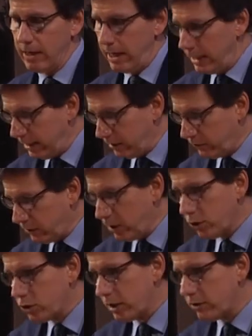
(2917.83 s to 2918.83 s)
And he
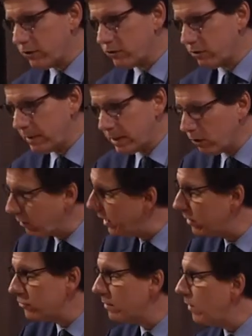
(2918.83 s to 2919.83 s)
considered Jesus to be the
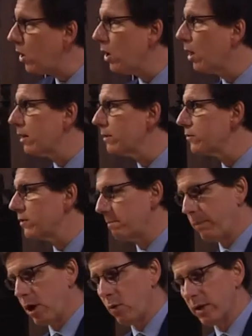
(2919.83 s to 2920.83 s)
greatest of all artists
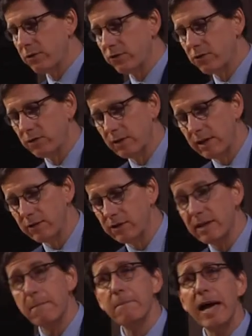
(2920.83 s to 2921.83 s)
and poets. He
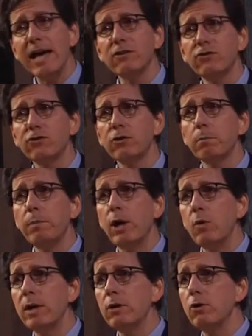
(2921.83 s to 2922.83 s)
is the master
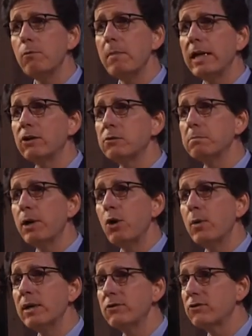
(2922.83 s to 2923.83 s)
poet who makes
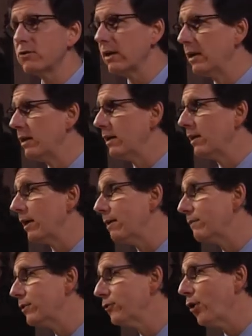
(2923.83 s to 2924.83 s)
poets
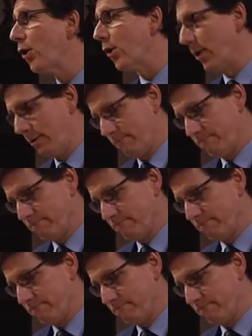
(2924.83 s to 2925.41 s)
of us all.